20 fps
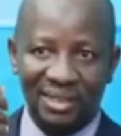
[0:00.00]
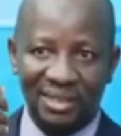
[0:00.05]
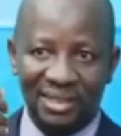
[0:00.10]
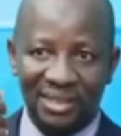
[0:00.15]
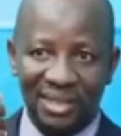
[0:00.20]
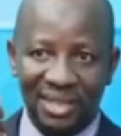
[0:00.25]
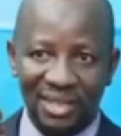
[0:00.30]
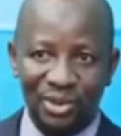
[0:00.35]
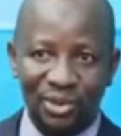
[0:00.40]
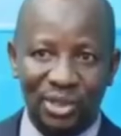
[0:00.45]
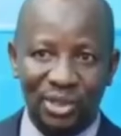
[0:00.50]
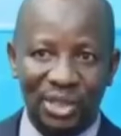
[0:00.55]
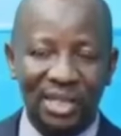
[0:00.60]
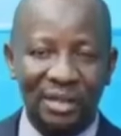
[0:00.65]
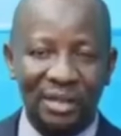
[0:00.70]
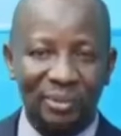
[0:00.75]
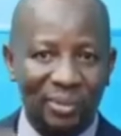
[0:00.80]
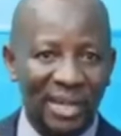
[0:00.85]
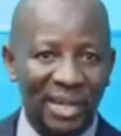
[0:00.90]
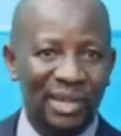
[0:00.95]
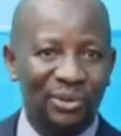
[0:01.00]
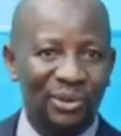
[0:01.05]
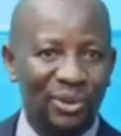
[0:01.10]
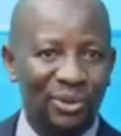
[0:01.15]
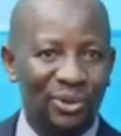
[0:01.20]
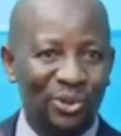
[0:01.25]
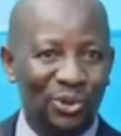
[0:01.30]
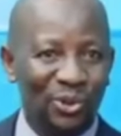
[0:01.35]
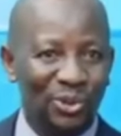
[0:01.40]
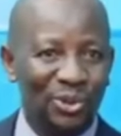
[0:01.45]
it does not help
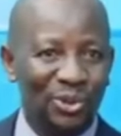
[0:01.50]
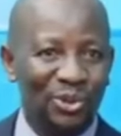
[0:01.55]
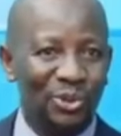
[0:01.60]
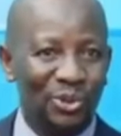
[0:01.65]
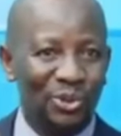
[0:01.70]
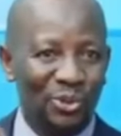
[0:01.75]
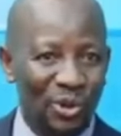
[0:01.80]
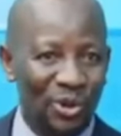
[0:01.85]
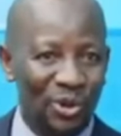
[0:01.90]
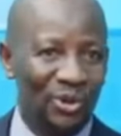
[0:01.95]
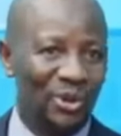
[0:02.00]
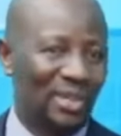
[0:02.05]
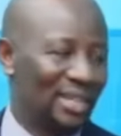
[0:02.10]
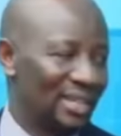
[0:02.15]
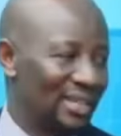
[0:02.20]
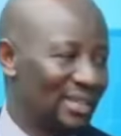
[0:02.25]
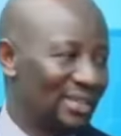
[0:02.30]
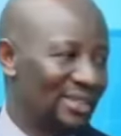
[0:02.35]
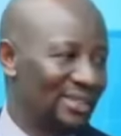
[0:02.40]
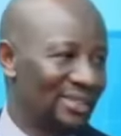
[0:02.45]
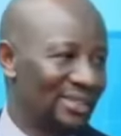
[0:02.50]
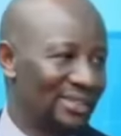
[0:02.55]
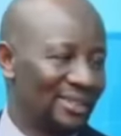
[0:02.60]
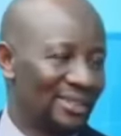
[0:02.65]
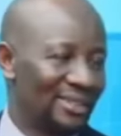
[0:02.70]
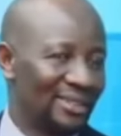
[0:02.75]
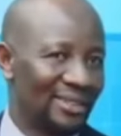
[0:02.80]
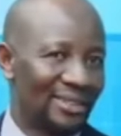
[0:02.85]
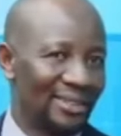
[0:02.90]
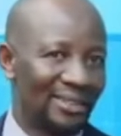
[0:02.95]
anyone to continue quarreling.
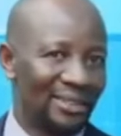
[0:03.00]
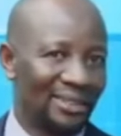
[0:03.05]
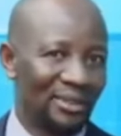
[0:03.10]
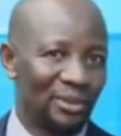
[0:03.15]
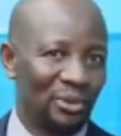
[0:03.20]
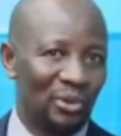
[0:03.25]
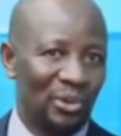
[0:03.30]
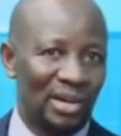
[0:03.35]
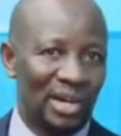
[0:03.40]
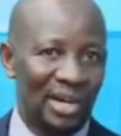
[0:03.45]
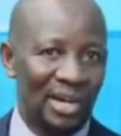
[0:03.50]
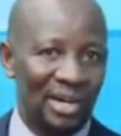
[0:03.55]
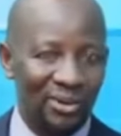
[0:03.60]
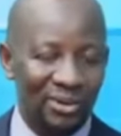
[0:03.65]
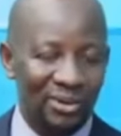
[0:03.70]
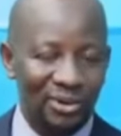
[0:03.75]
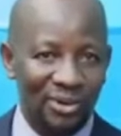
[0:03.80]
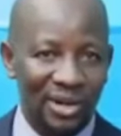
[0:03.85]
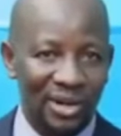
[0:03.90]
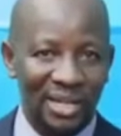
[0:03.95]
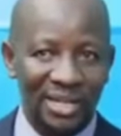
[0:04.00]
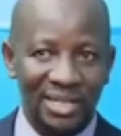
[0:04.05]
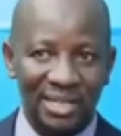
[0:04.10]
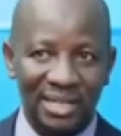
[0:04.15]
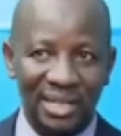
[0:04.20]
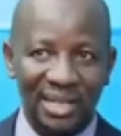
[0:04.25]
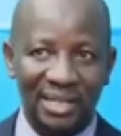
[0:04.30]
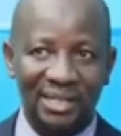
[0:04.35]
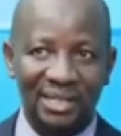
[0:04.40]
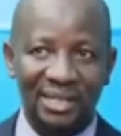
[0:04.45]
We can go and
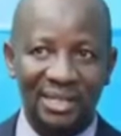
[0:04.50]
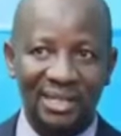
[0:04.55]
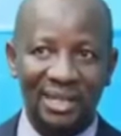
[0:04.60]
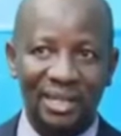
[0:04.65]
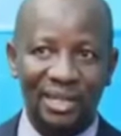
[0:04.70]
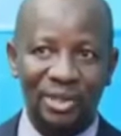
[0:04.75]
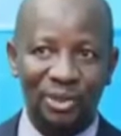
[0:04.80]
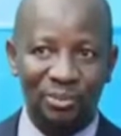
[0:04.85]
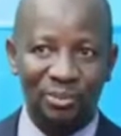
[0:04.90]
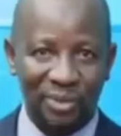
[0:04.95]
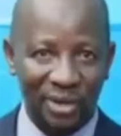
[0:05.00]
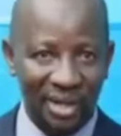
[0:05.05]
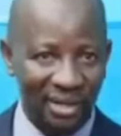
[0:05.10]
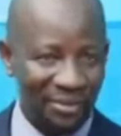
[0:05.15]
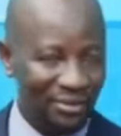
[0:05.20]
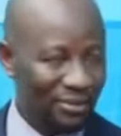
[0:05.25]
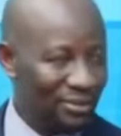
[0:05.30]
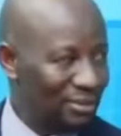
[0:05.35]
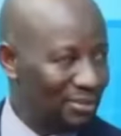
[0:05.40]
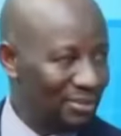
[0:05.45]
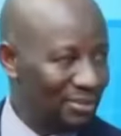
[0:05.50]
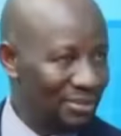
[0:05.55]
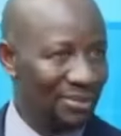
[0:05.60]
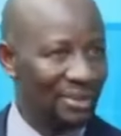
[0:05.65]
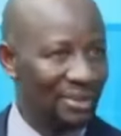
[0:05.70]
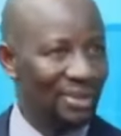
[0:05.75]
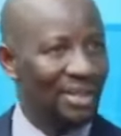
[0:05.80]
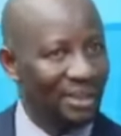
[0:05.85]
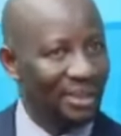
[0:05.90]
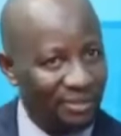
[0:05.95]
start a new platform,
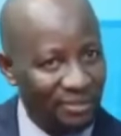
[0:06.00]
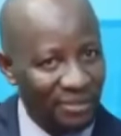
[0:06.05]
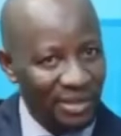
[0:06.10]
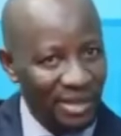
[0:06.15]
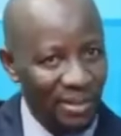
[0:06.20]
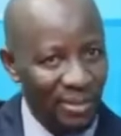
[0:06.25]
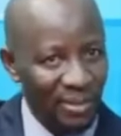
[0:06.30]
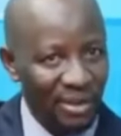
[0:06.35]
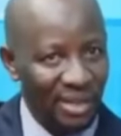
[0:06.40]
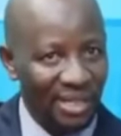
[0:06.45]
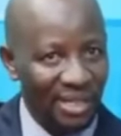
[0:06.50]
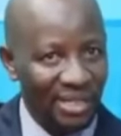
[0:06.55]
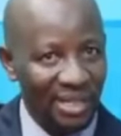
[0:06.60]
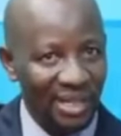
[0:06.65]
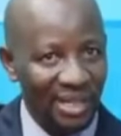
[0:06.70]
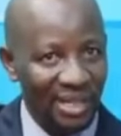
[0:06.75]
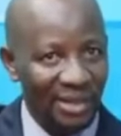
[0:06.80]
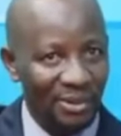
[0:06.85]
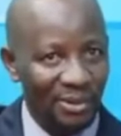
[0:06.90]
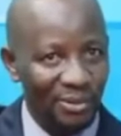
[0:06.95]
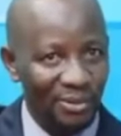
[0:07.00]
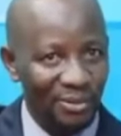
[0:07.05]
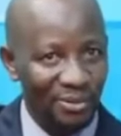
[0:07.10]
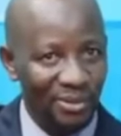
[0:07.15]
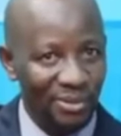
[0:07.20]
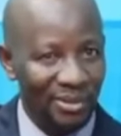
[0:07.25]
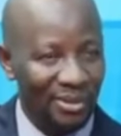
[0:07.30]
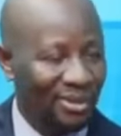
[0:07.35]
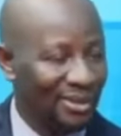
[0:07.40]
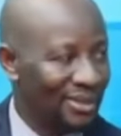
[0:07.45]
leave them in Najana and
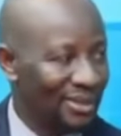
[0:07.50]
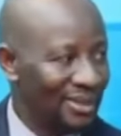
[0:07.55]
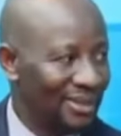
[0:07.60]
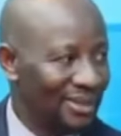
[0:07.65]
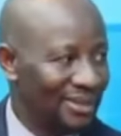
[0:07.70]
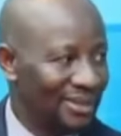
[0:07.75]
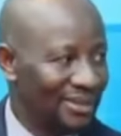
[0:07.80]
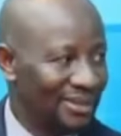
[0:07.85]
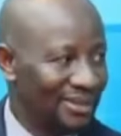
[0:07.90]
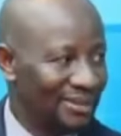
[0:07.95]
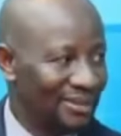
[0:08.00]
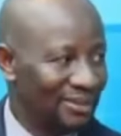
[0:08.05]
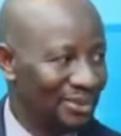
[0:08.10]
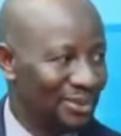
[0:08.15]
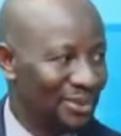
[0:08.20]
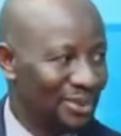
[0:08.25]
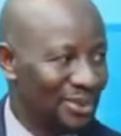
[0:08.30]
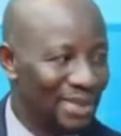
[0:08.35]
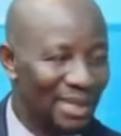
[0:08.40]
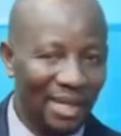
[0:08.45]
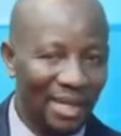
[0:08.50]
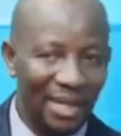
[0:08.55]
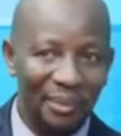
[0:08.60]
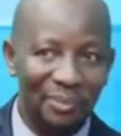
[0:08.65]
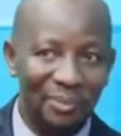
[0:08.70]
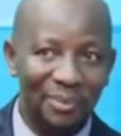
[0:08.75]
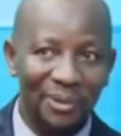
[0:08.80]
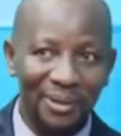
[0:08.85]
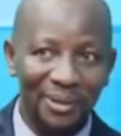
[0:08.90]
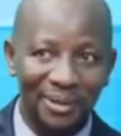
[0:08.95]
Kumbi, because they are
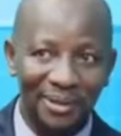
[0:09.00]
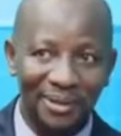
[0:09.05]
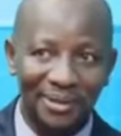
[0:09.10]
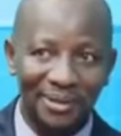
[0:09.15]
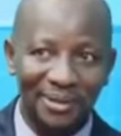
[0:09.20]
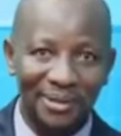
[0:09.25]
happy.